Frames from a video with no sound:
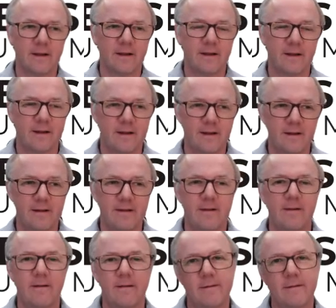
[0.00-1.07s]

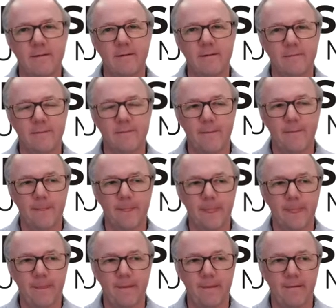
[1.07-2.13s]

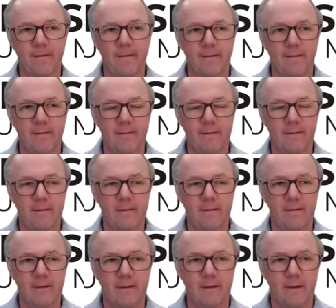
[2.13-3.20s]

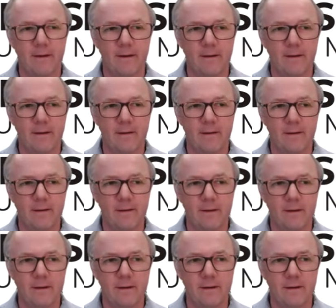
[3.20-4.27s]

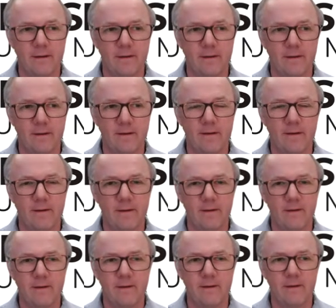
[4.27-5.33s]

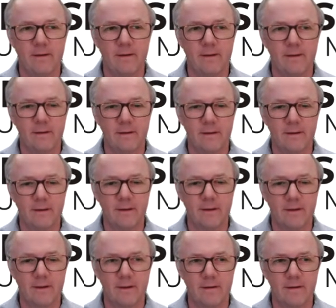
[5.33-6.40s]

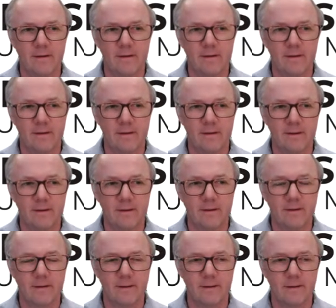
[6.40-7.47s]

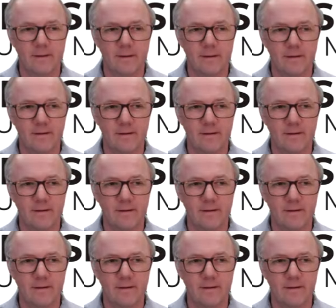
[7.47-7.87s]
(not speaking)